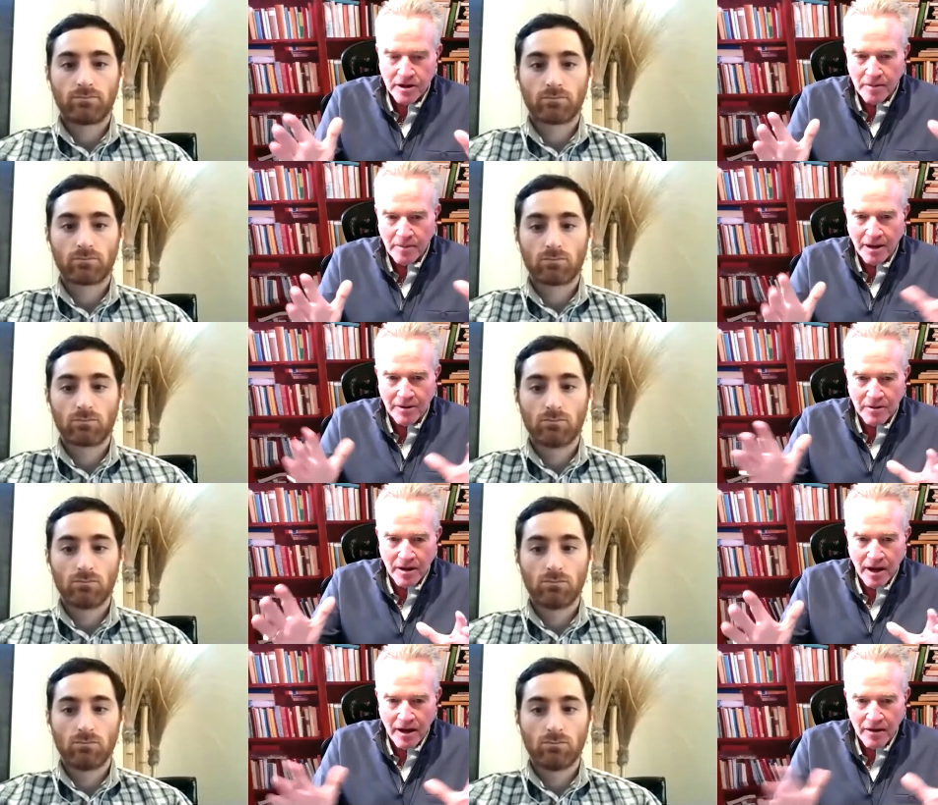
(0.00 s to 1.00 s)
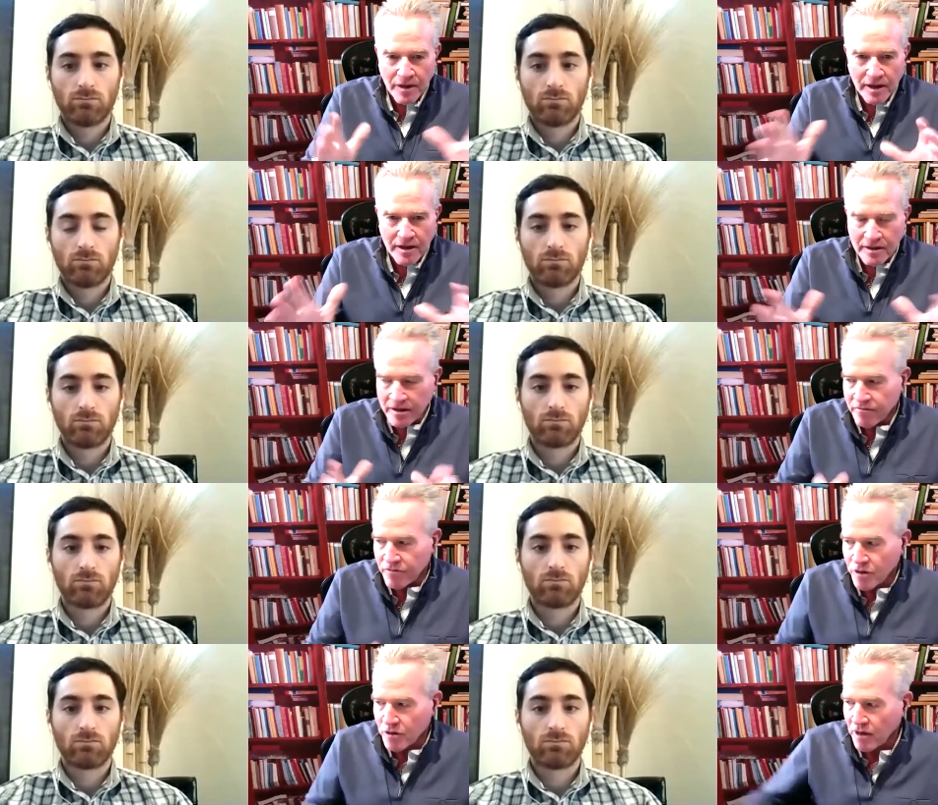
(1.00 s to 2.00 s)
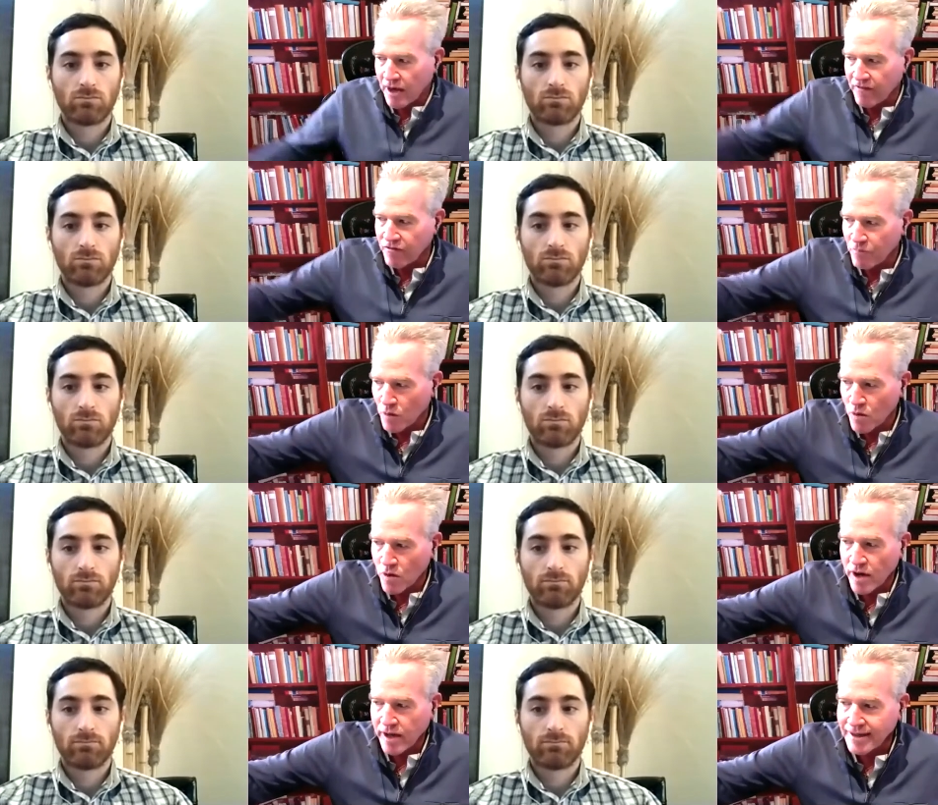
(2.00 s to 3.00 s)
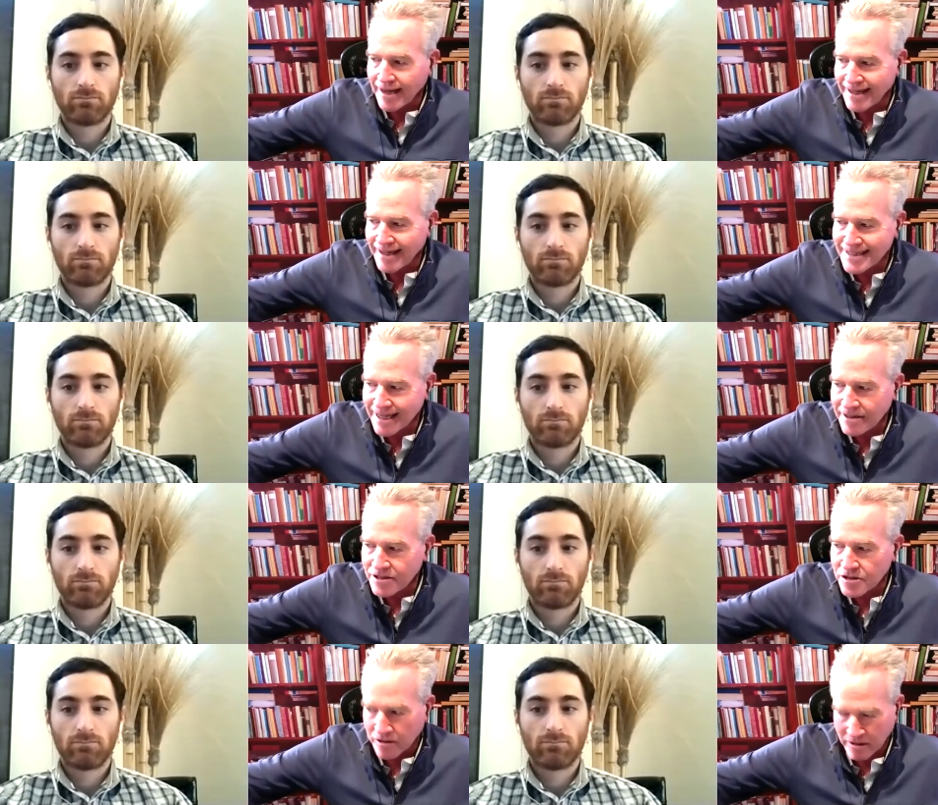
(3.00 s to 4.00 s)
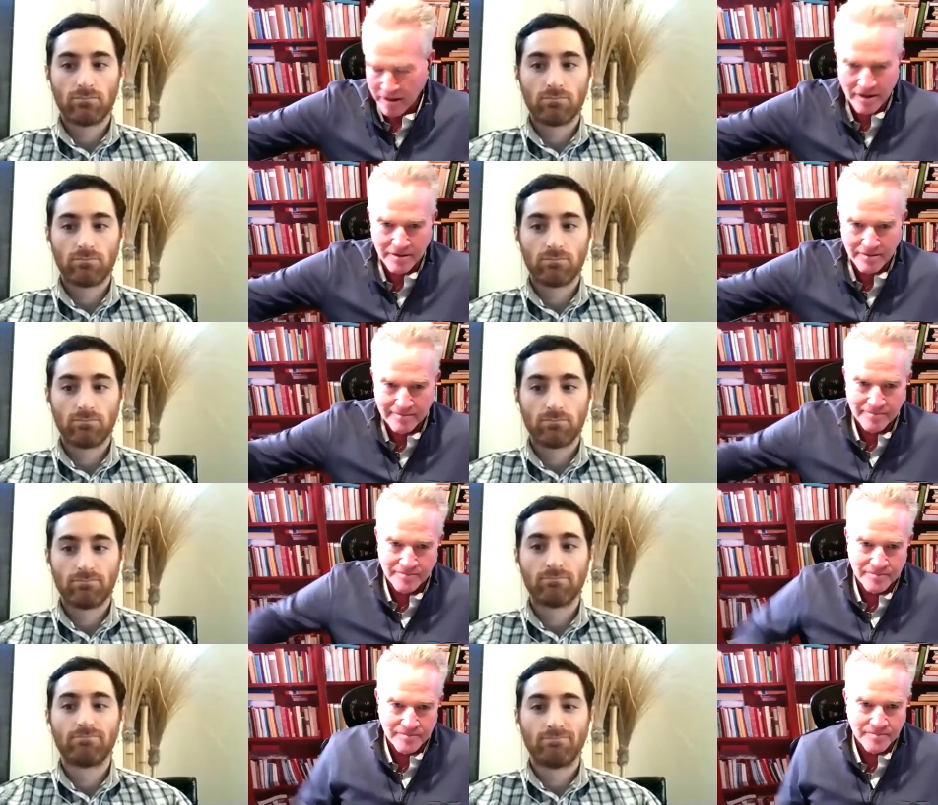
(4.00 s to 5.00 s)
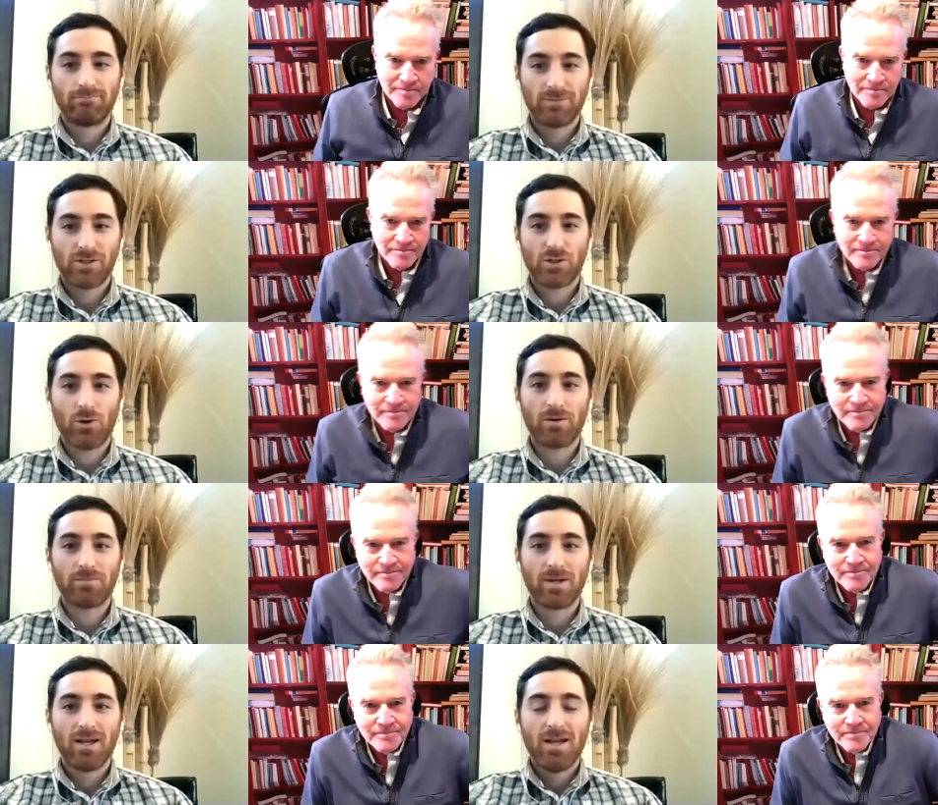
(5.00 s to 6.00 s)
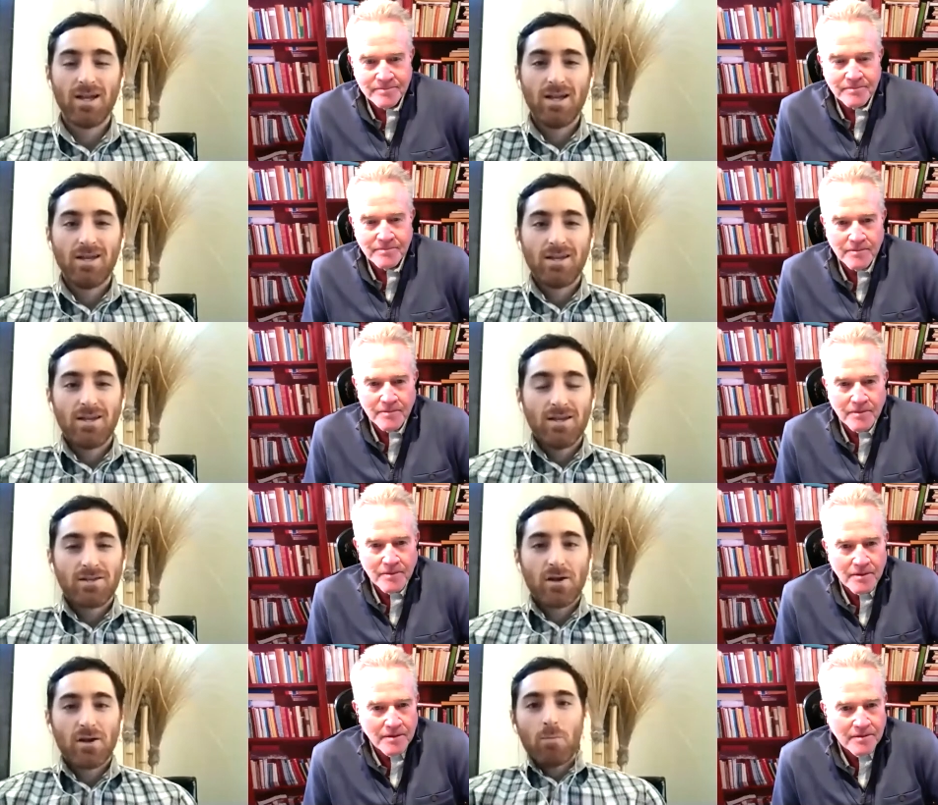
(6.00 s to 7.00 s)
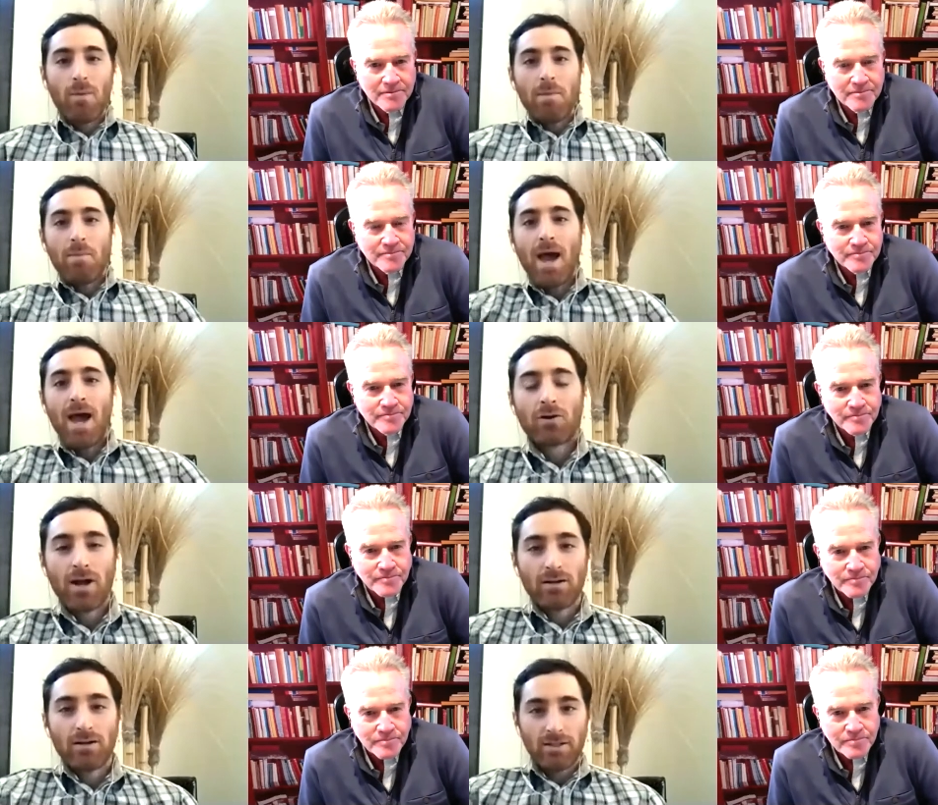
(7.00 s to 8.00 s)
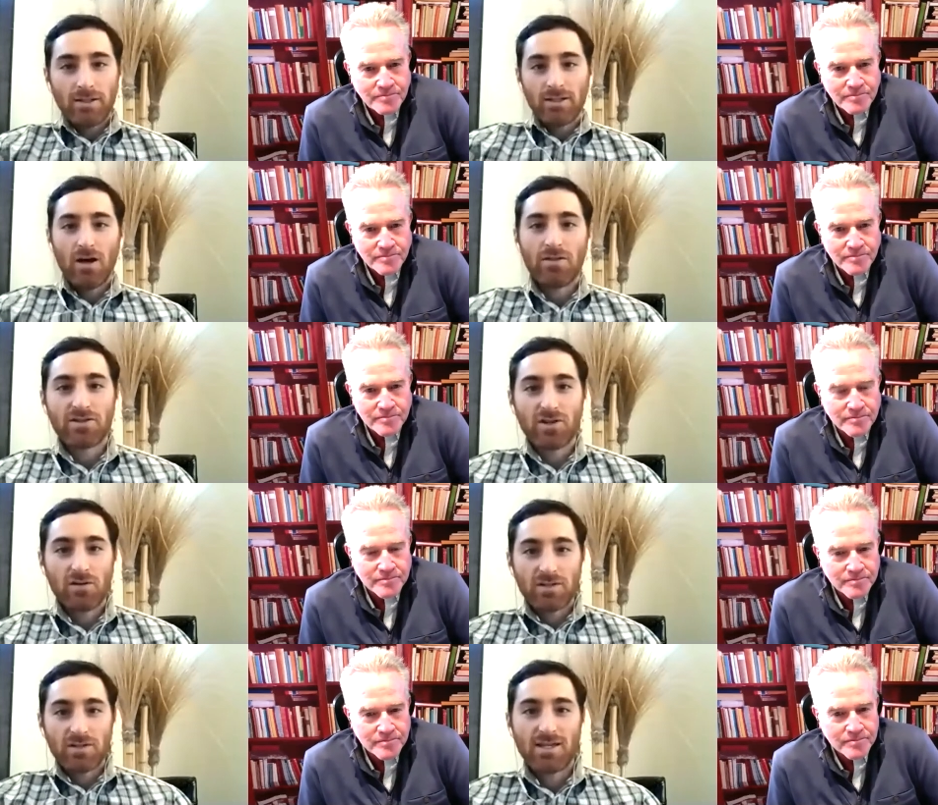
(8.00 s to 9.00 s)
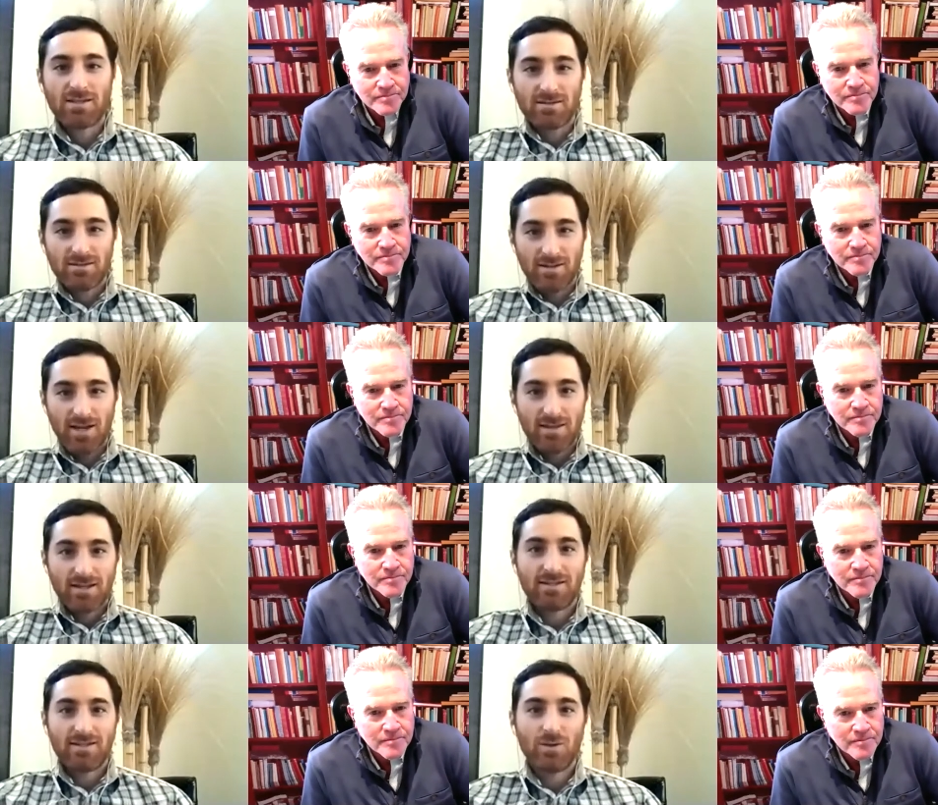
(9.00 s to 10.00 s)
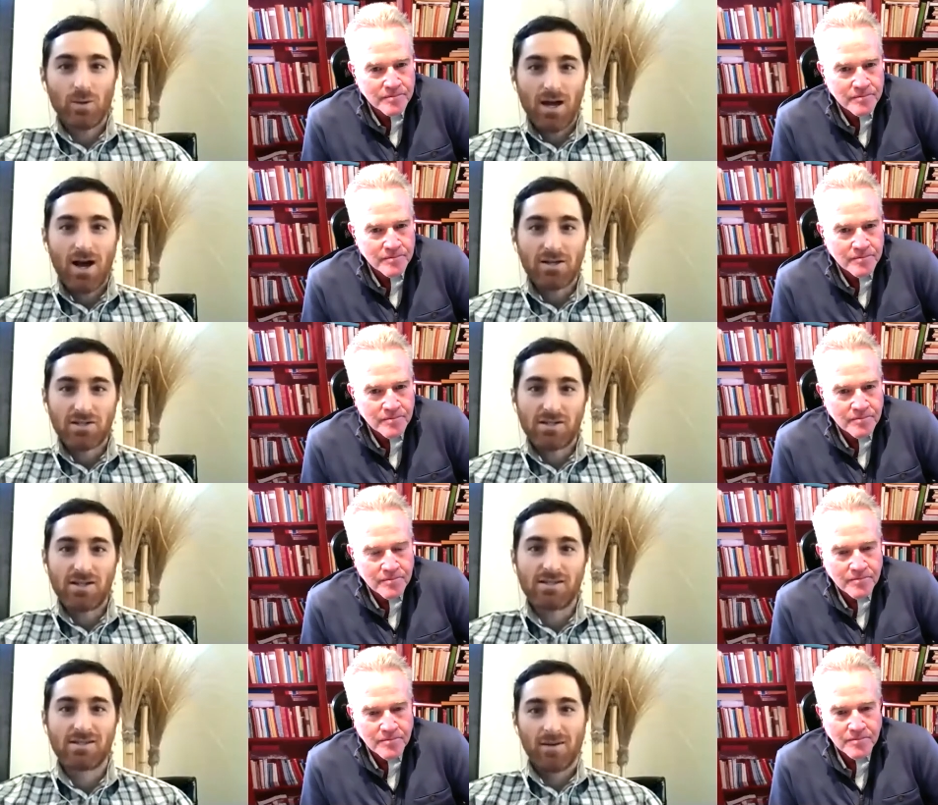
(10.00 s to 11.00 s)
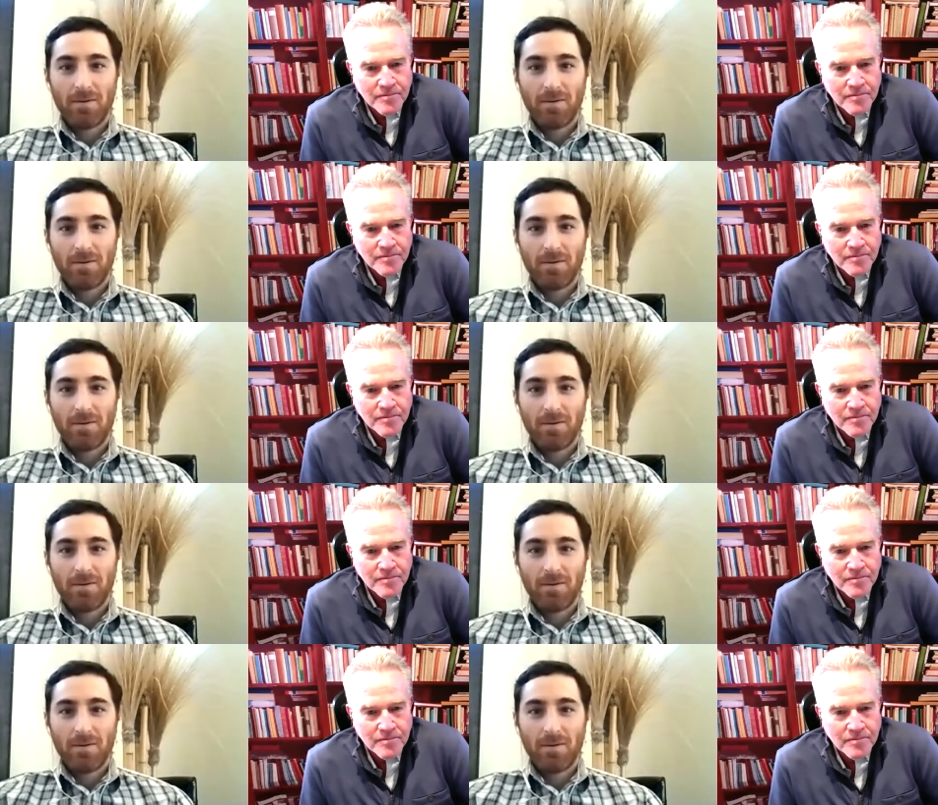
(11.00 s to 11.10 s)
Speaker 1: about how they could live their life more in, intentionally?
Speaker 2: Sure. So, my background on the surface has nothing to do with consciousness.